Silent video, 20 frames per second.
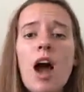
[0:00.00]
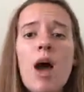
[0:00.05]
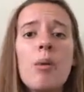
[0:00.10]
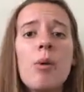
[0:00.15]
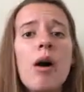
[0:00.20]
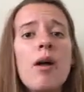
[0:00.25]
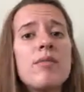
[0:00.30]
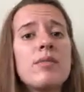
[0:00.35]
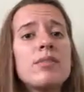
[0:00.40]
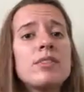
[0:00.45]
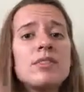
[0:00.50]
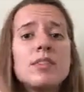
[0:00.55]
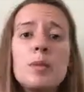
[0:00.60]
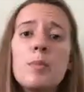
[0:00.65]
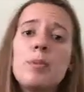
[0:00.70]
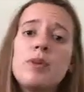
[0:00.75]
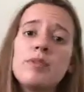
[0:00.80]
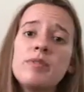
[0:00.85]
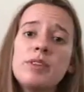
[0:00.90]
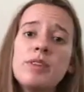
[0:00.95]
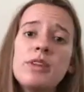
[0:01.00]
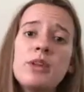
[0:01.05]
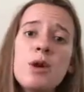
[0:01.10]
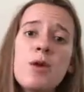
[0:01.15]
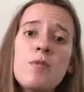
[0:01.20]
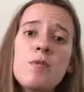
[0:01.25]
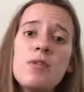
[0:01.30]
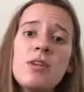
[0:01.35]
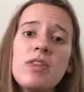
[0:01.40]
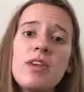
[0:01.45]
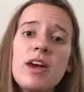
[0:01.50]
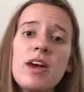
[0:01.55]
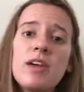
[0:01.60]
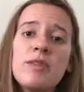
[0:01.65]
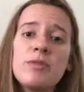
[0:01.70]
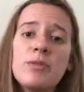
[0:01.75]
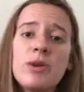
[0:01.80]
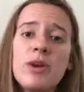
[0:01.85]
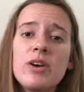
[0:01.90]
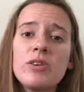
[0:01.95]
I will have a separate video for
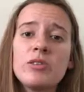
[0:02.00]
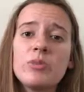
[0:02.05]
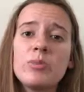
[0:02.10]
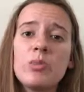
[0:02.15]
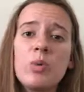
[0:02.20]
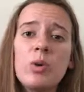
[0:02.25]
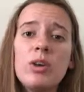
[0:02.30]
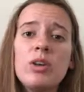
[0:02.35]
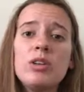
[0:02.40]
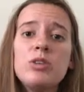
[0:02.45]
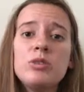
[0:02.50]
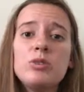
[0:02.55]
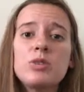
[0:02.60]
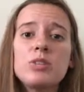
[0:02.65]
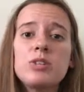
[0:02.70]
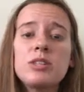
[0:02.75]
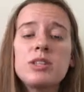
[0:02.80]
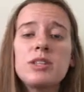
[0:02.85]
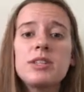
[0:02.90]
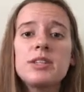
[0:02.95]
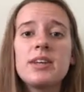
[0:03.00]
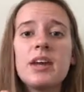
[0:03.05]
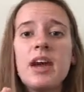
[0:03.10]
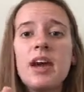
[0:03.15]
that if you guys are more interested,